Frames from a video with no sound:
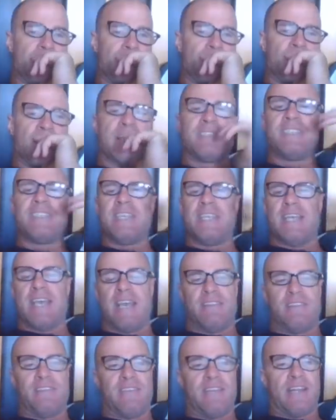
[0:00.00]
and once
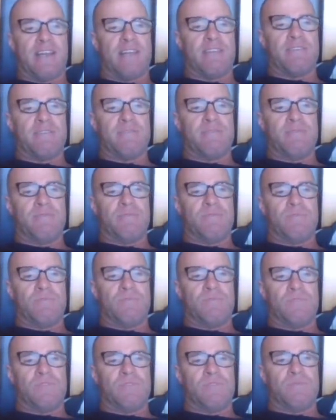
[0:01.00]
again,
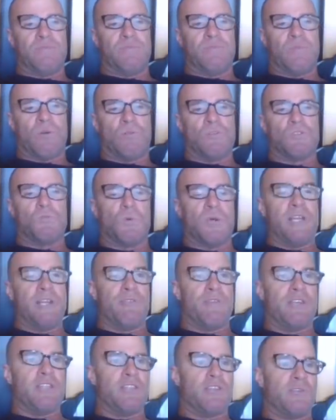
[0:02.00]
what was
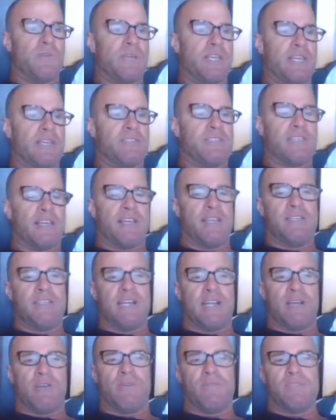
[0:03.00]
Wiedering doing as
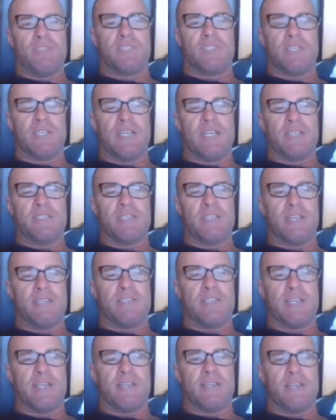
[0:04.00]
obviously as
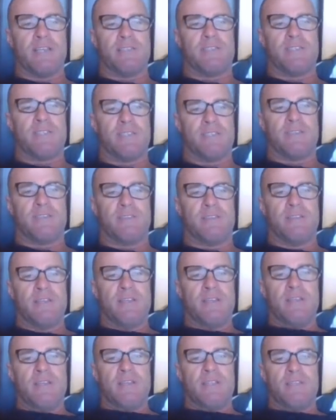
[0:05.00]
a
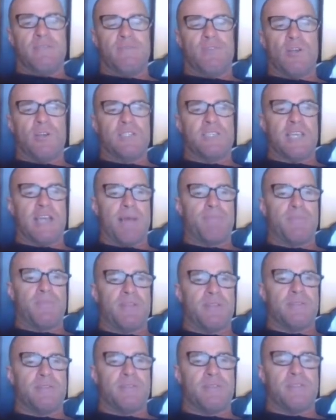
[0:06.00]
the vice
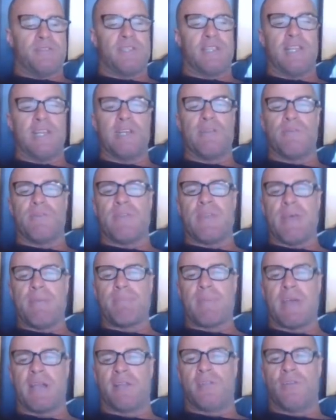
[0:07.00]
captain, as the leader of
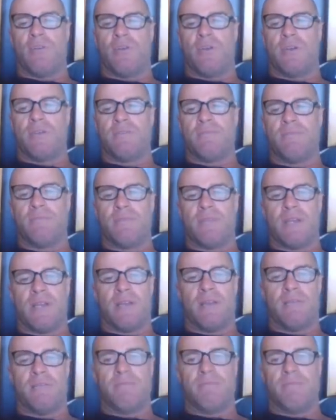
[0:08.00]
that back line,
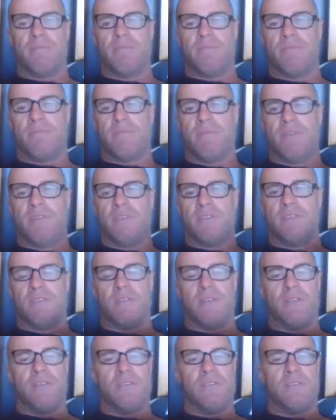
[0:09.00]

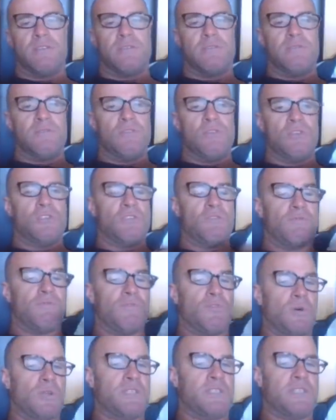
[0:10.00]
his use of
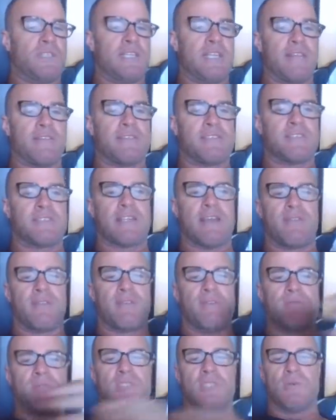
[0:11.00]
voice and the other stuff
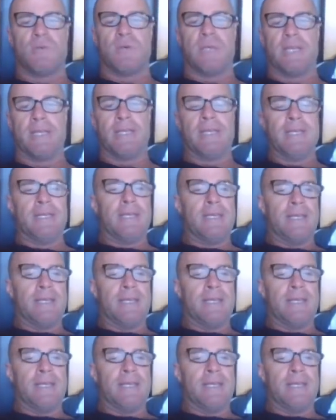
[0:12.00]
he was doing.